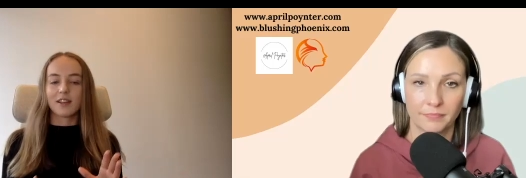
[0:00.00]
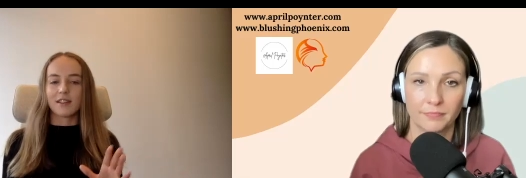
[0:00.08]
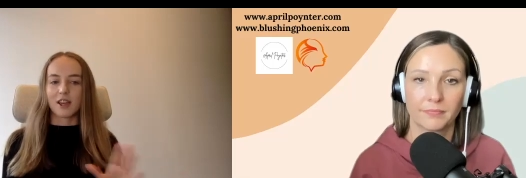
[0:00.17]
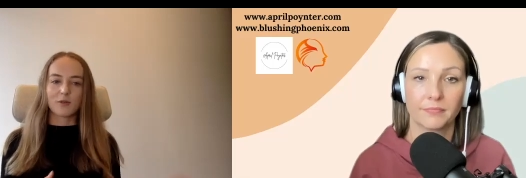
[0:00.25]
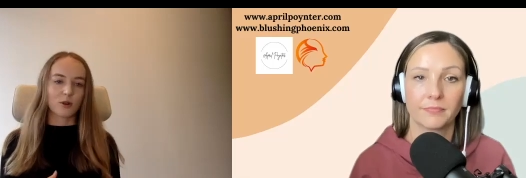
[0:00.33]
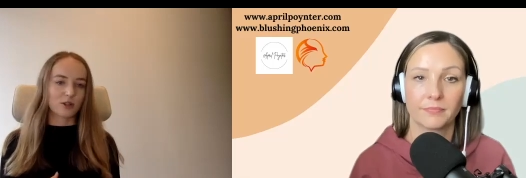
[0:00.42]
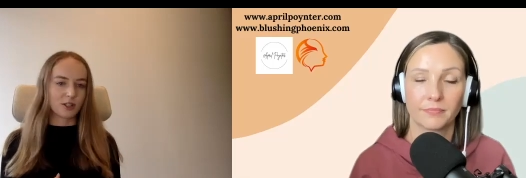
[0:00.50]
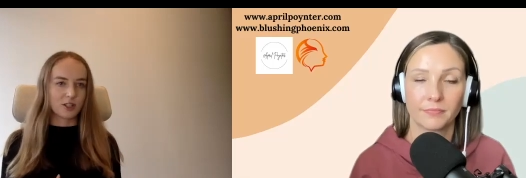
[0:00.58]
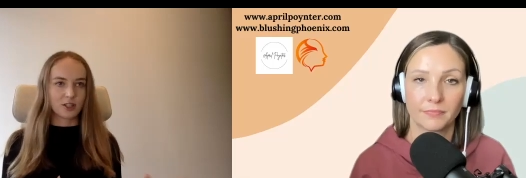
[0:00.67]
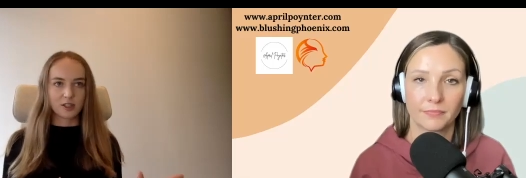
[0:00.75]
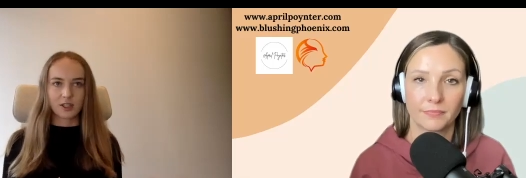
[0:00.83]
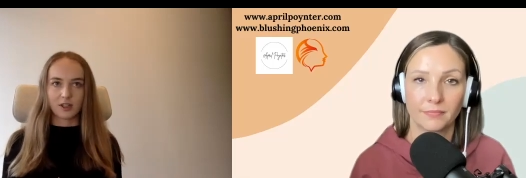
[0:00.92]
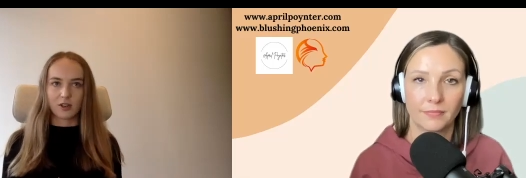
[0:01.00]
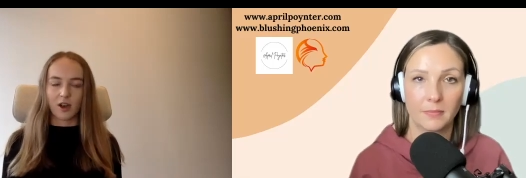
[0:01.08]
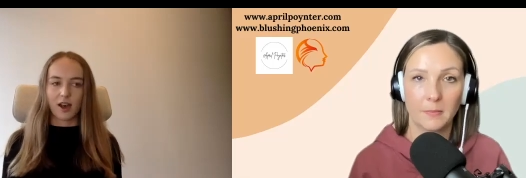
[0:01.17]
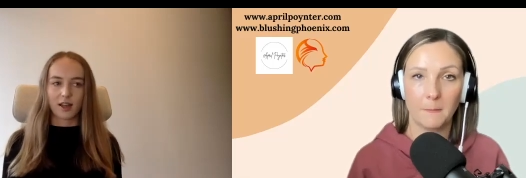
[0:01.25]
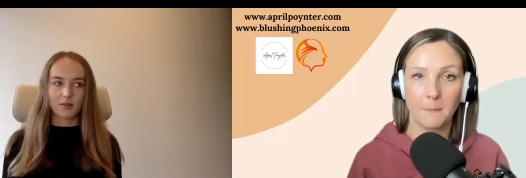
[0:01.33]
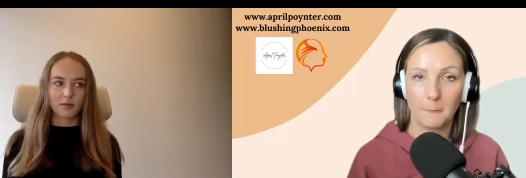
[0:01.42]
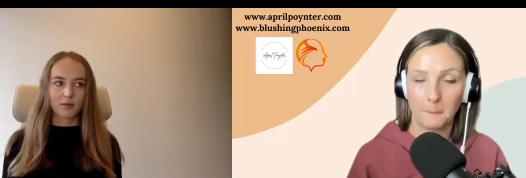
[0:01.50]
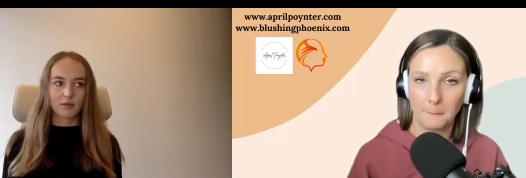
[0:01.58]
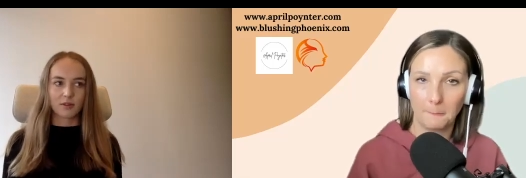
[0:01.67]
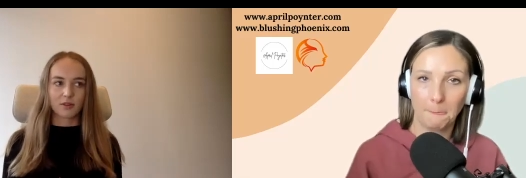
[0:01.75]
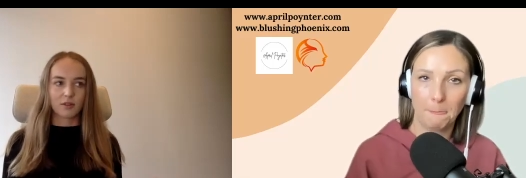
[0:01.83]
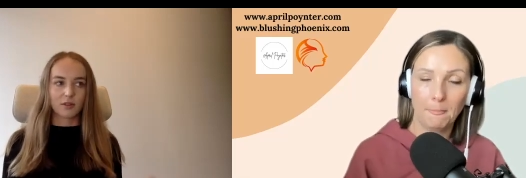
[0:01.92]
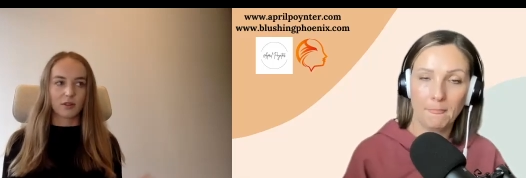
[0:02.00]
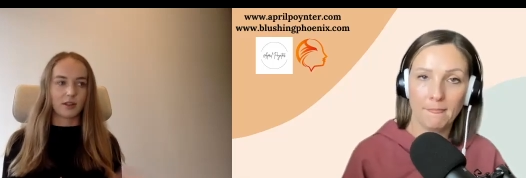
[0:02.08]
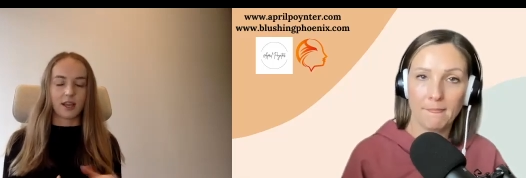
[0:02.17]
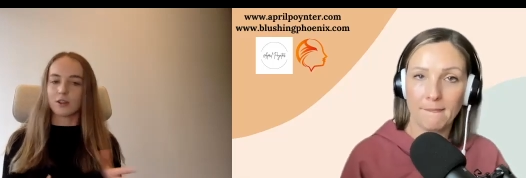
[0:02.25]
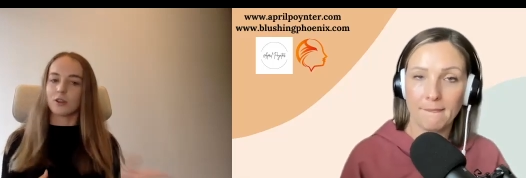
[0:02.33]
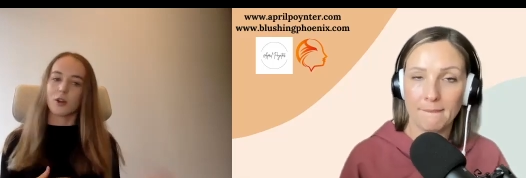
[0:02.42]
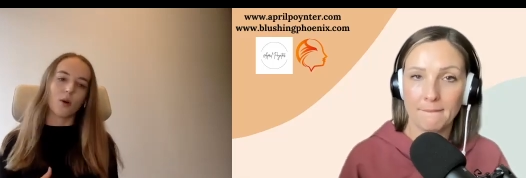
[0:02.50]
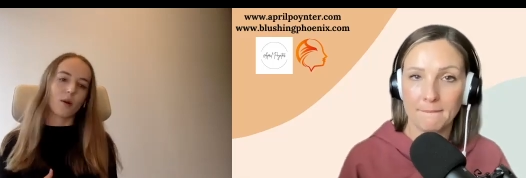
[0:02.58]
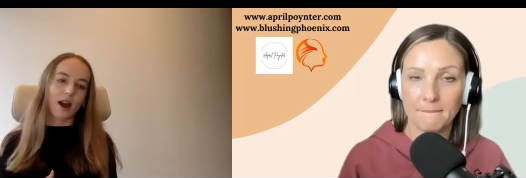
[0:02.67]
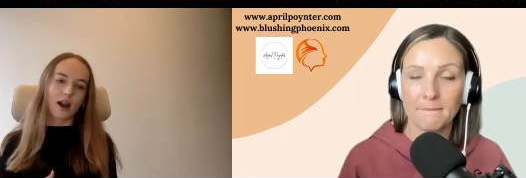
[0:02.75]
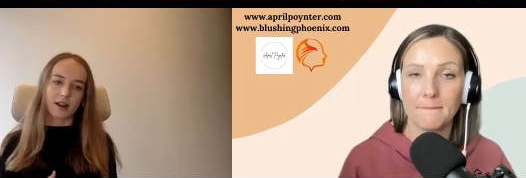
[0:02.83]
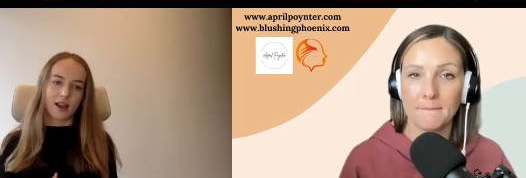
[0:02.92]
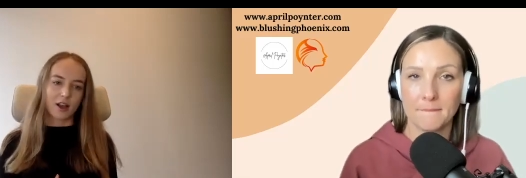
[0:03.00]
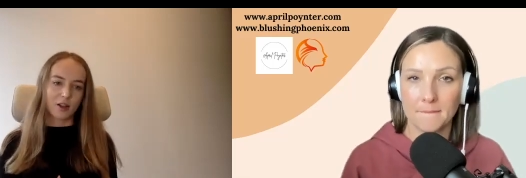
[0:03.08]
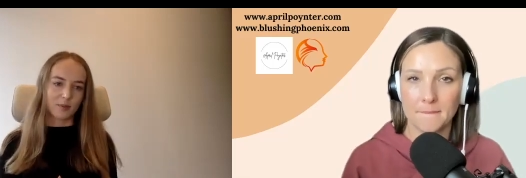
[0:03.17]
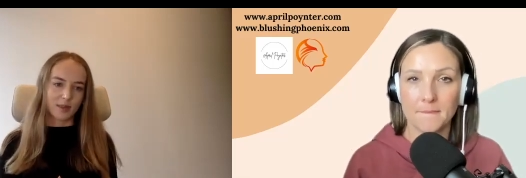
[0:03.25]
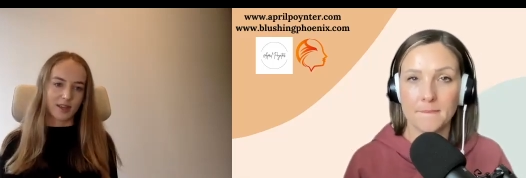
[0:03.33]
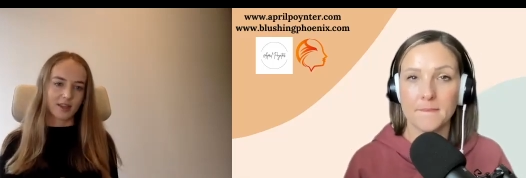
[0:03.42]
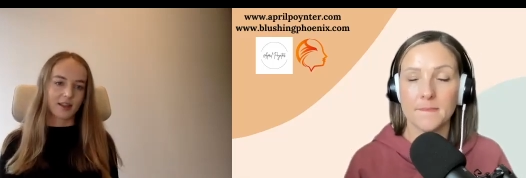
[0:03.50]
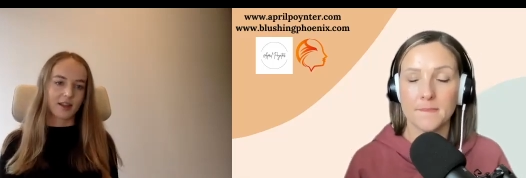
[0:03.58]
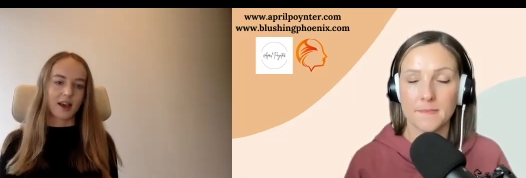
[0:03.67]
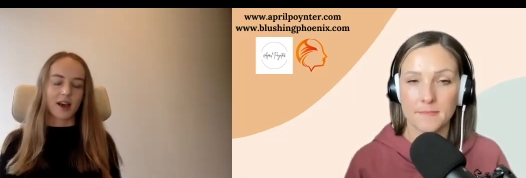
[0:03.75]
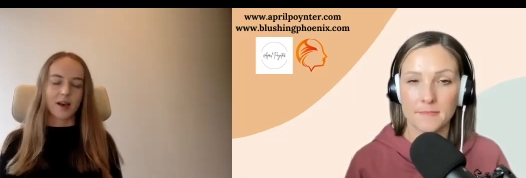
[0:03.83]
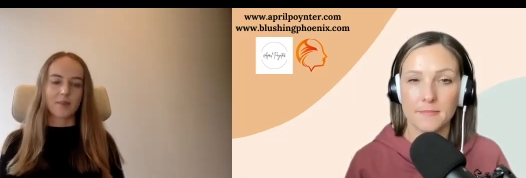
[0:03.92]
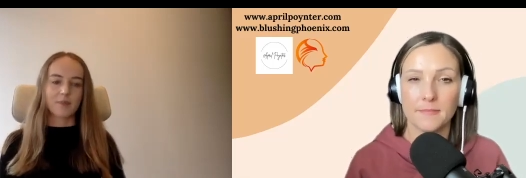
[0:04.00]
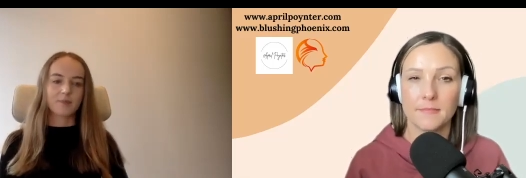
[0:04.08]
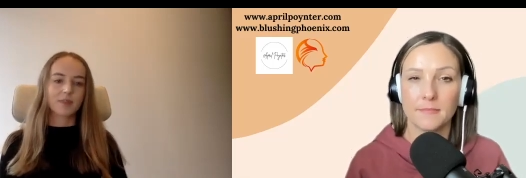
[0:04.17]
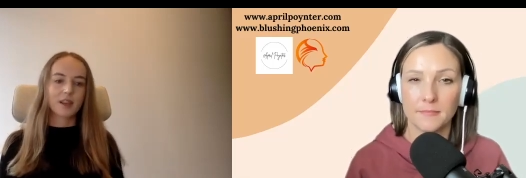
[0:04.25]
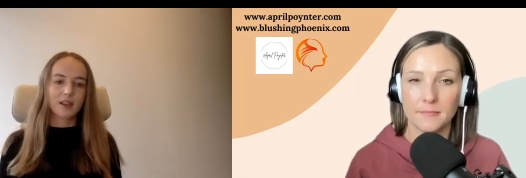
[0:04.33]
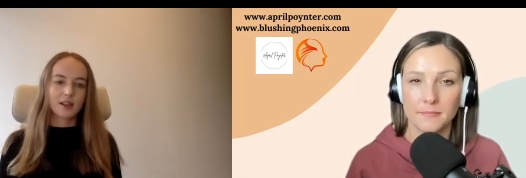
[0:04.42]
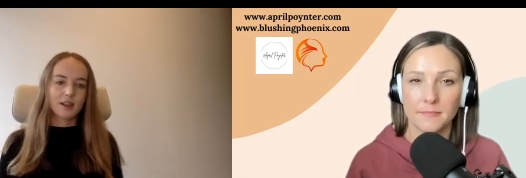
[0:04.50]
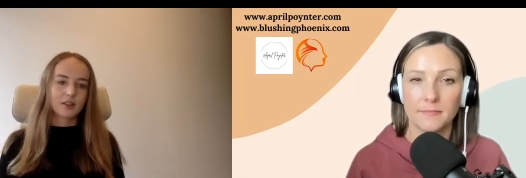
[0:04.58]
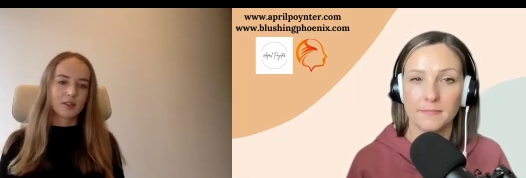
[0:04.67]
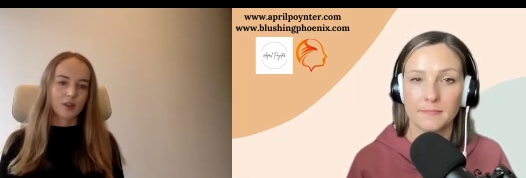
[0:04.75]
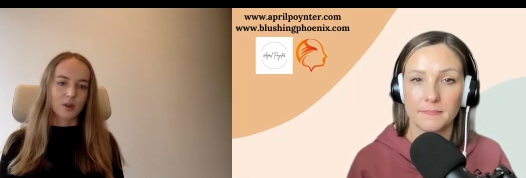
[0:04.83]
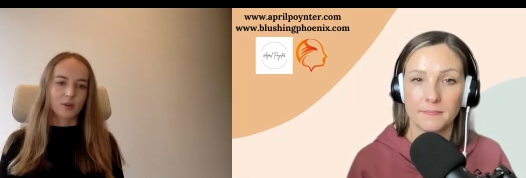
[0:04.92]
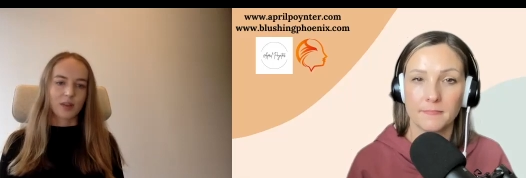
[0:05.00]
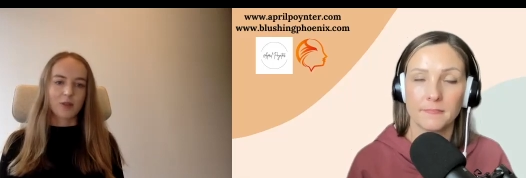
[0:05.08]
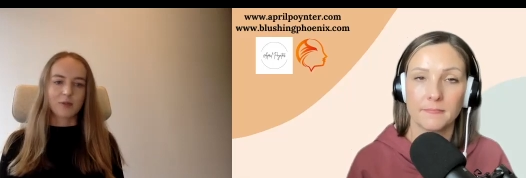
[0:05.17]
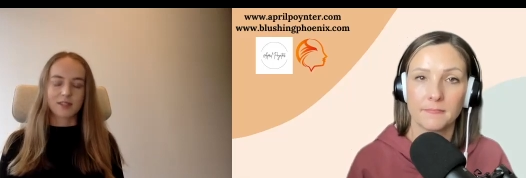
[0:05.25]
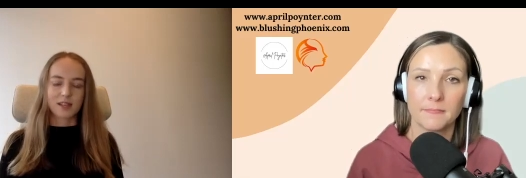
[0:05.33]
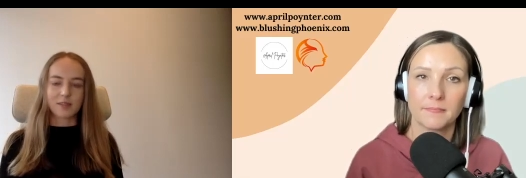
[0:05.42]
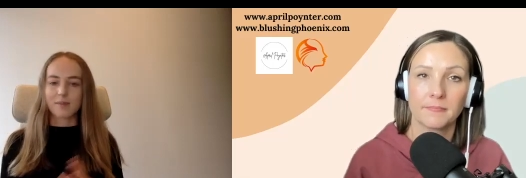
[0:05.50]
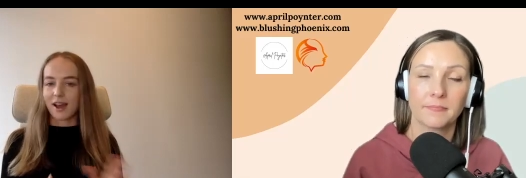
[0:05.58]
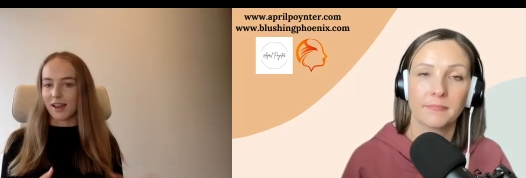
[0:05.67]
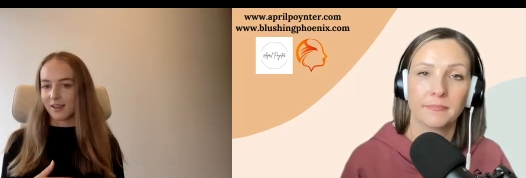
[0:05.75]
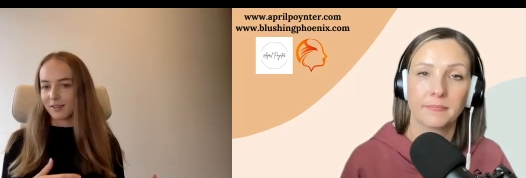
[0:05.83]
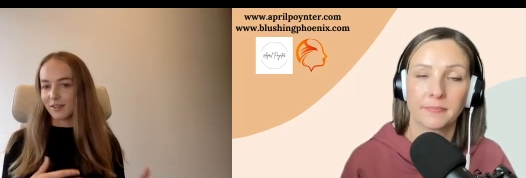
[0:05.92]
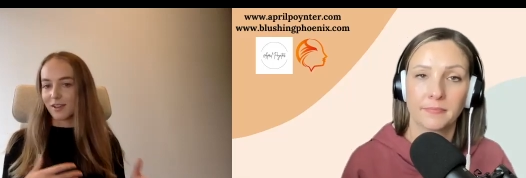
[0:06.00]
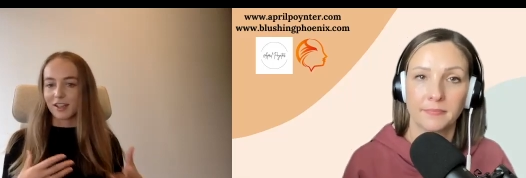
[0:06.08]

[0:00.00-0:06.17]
Speaker 1: they unfortunately just did not like know how to help me um, so that was like my